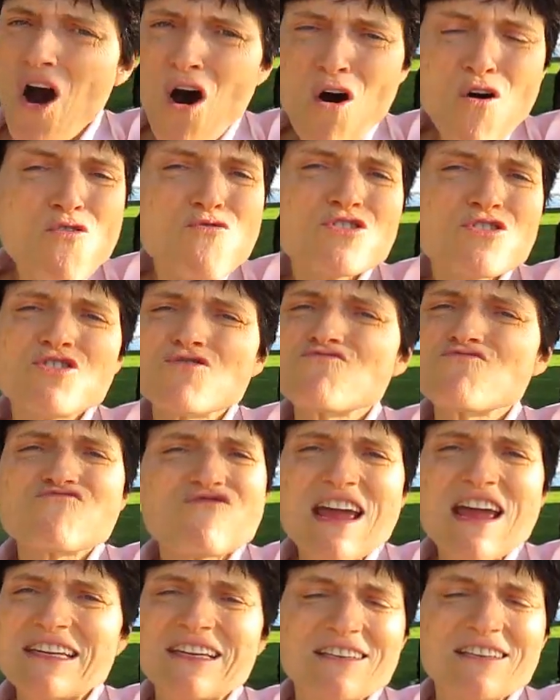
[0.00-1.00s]
Oh,
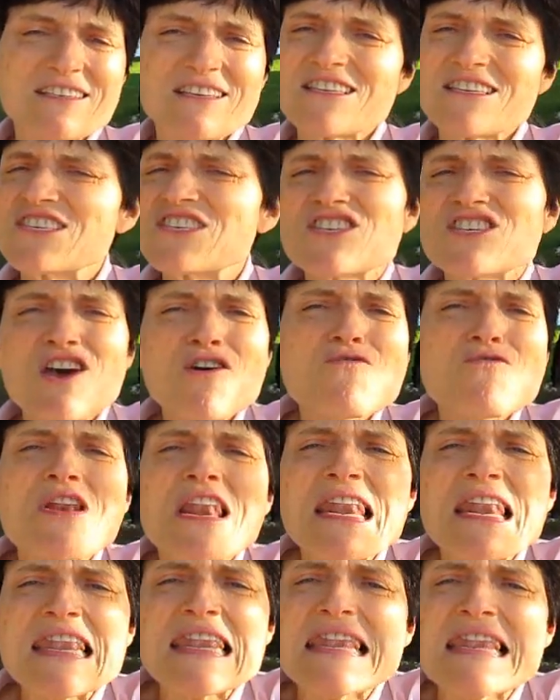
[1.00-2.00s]
Uranus is so
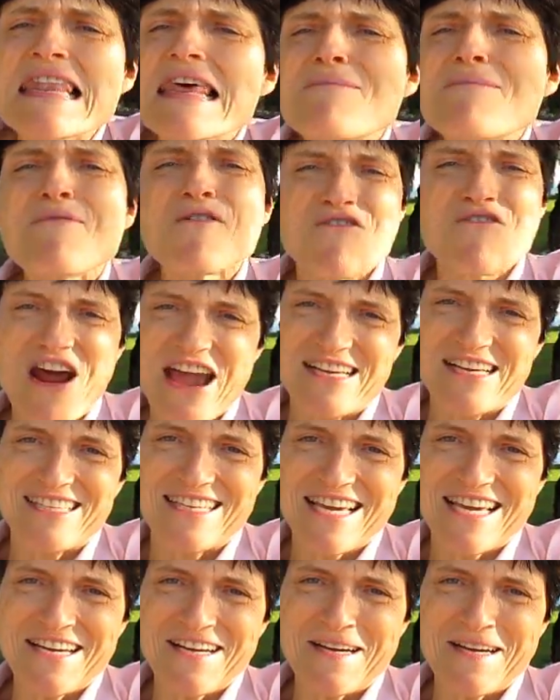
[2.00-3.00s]

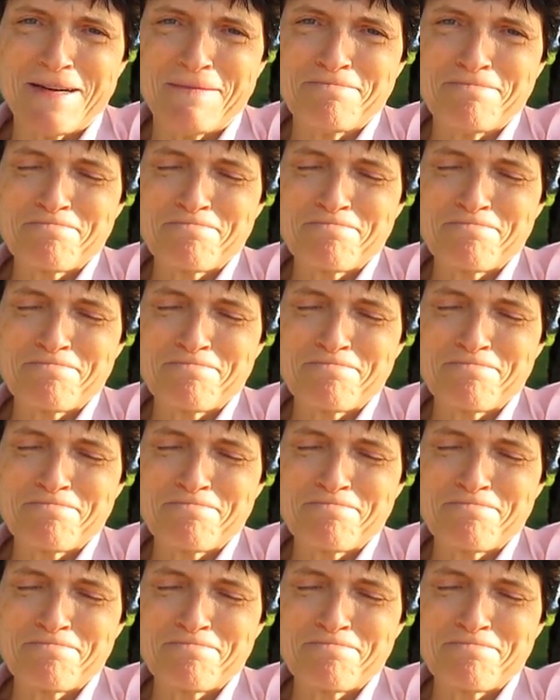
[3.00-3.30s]
liberating.